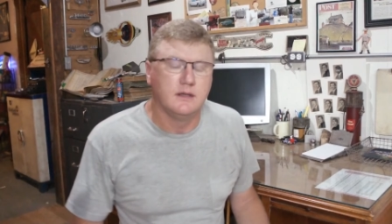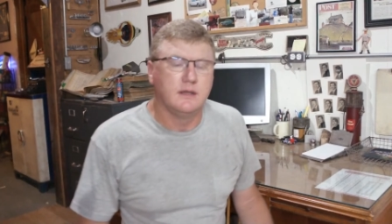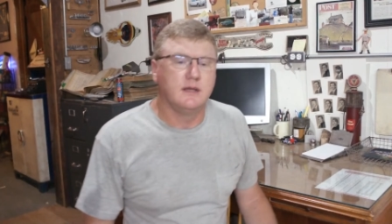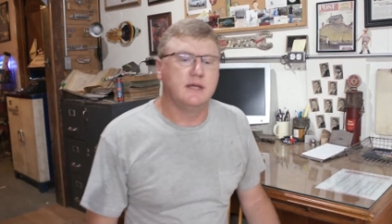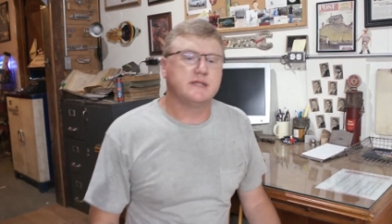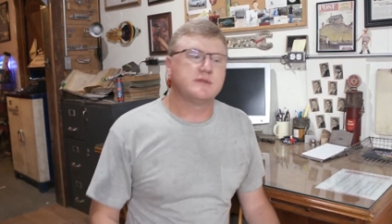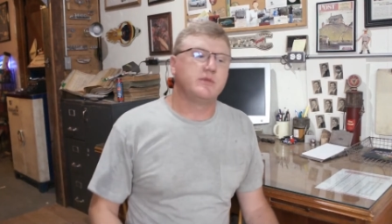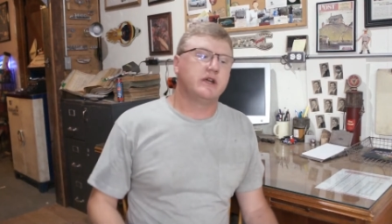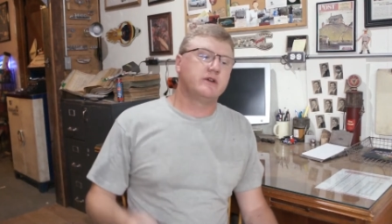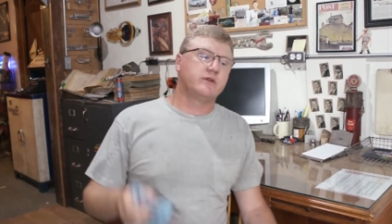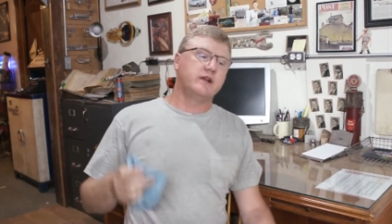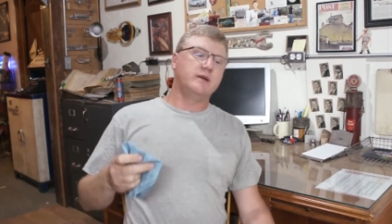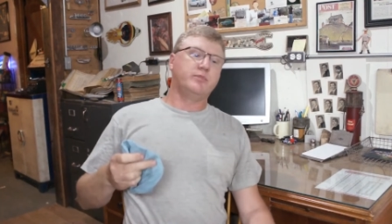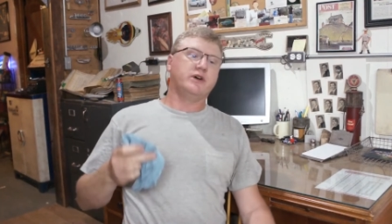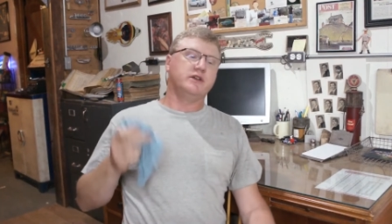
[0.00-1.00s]
As my
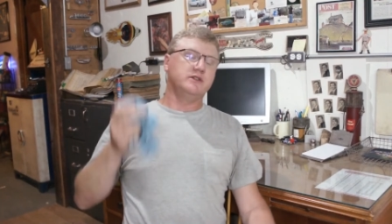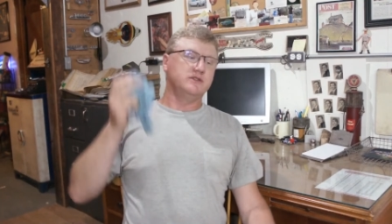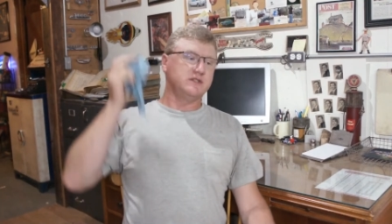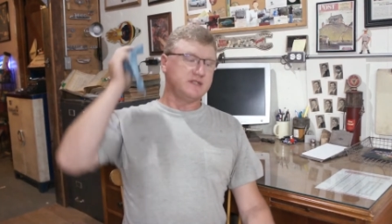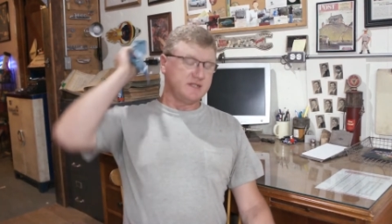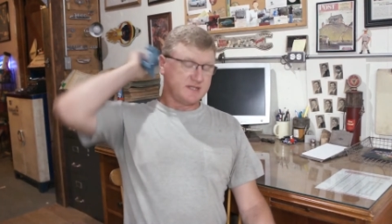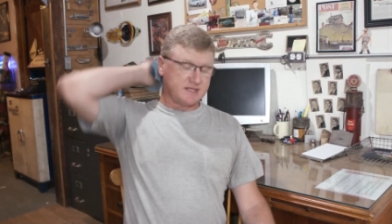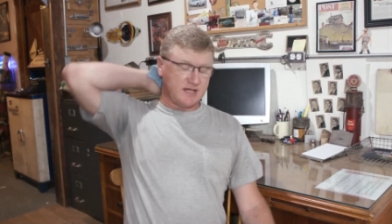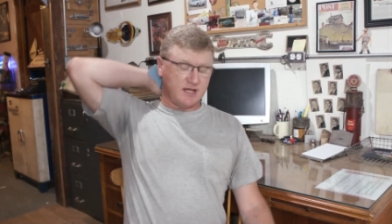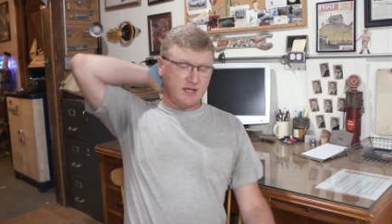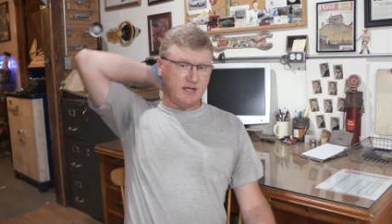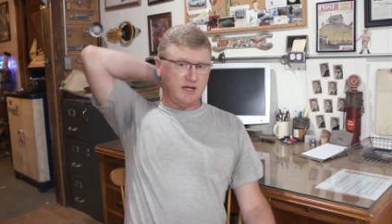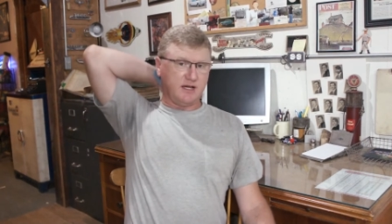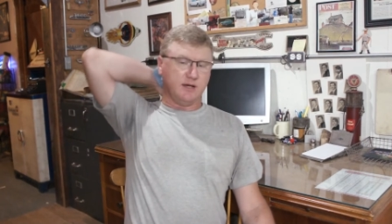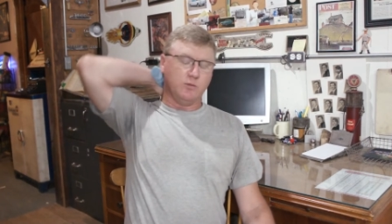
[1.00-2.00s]
grandpa used to
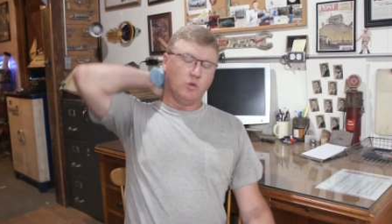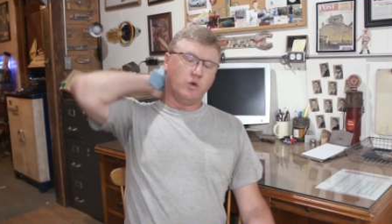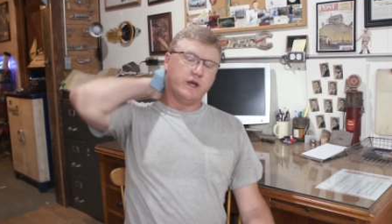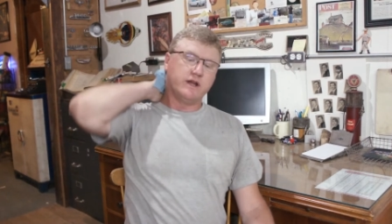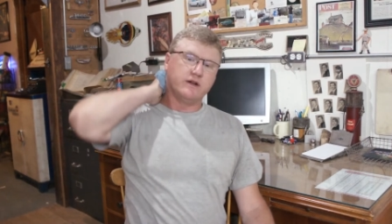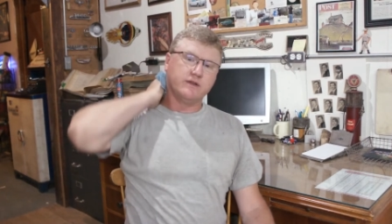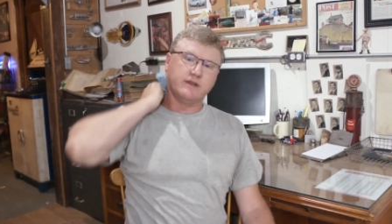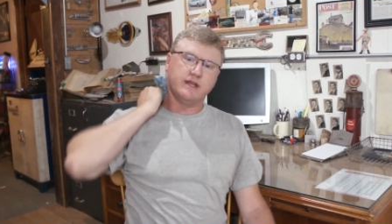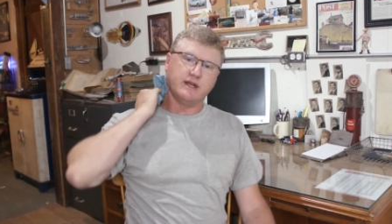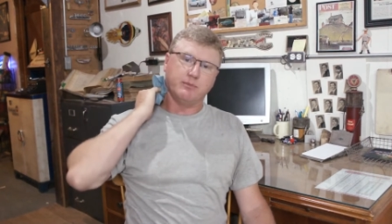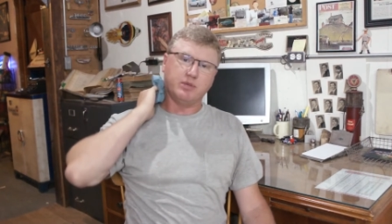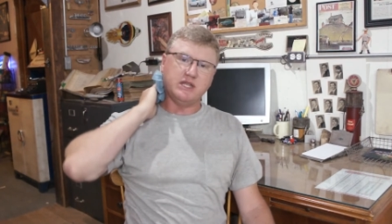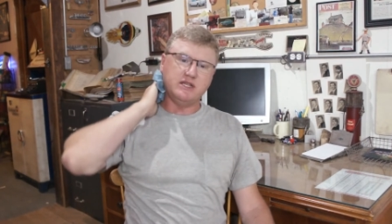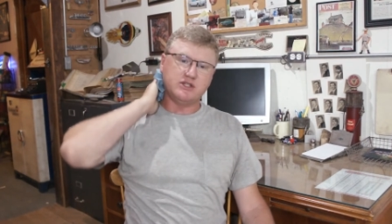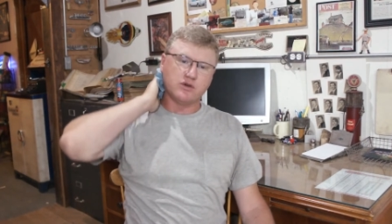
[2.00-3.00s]
say, I am wetter than a
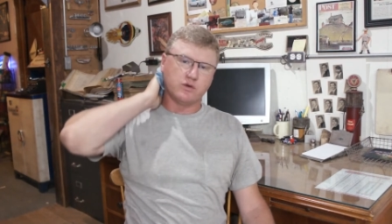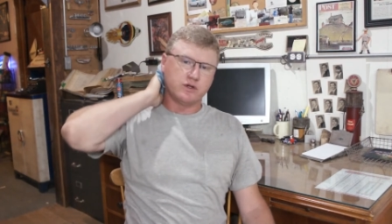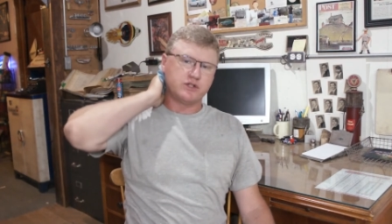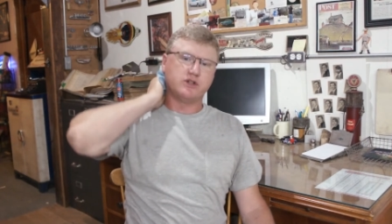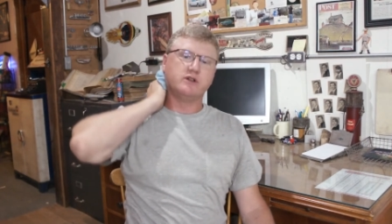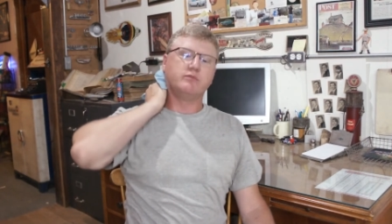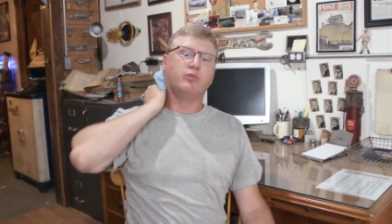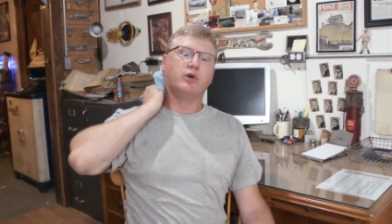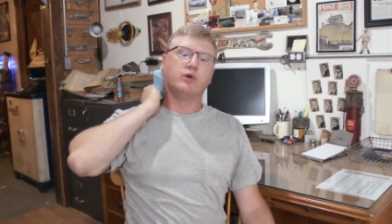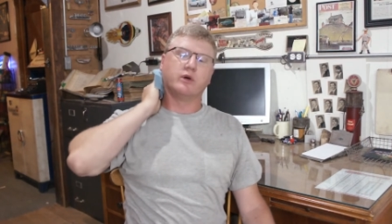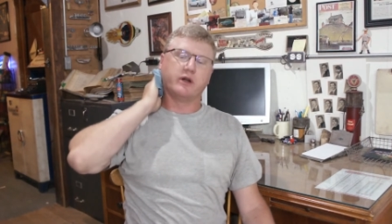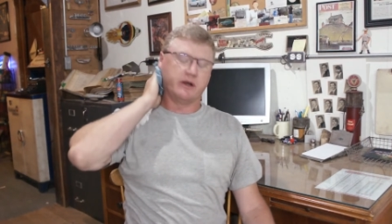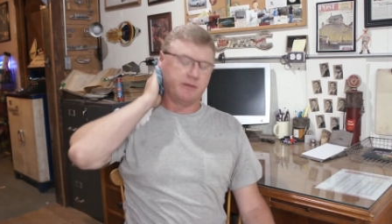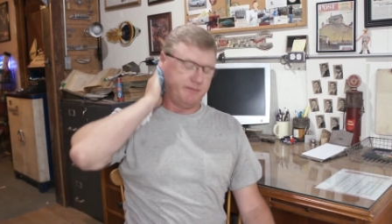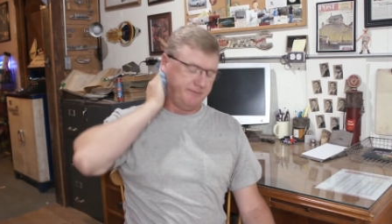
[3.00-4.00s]
peach orchard
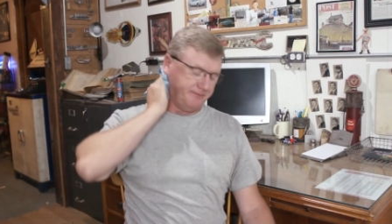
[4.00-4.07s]
borer.